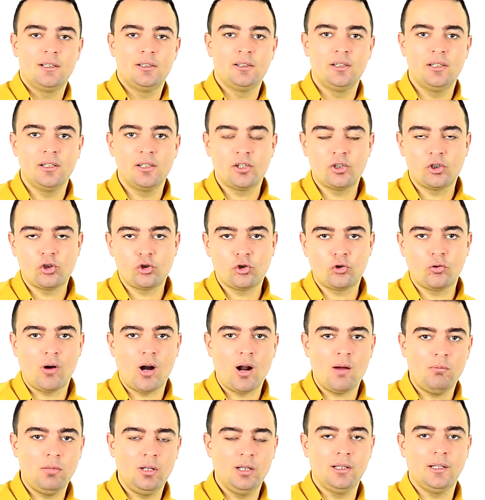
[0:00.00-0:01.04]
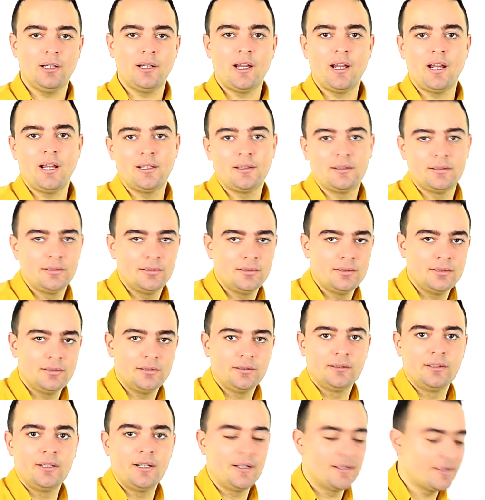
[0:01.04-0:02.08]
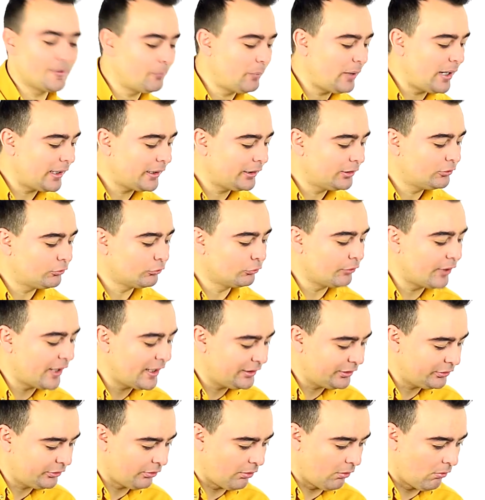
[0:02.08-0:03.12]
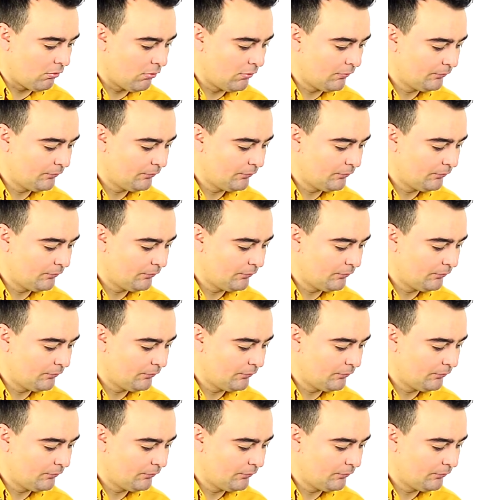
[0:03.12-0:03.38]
this trouble at the aspect ratio?